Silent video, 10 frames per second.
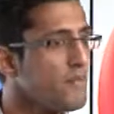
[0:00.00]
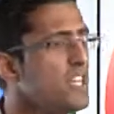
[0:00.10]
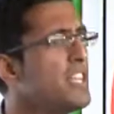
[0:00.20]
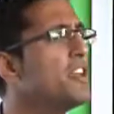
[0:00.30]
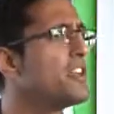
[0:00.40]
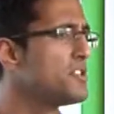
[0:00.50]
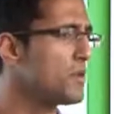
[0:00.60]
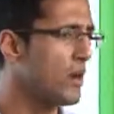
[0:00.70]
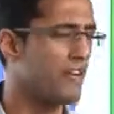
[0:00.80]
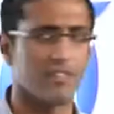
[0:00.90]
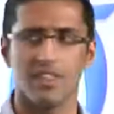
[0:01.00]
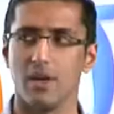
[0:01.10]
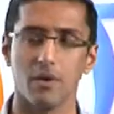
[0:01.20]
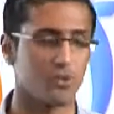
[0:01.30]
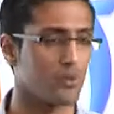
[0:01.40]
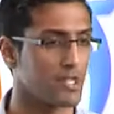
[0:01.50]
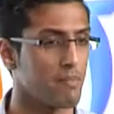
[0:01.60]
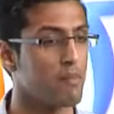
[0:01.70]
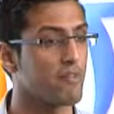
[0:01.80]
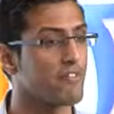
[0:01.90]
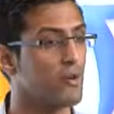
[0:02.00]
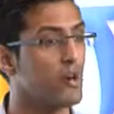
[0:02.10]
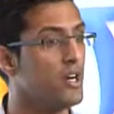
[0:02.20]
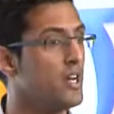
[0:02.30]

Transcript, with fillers: Then you can do everything that we talked about before.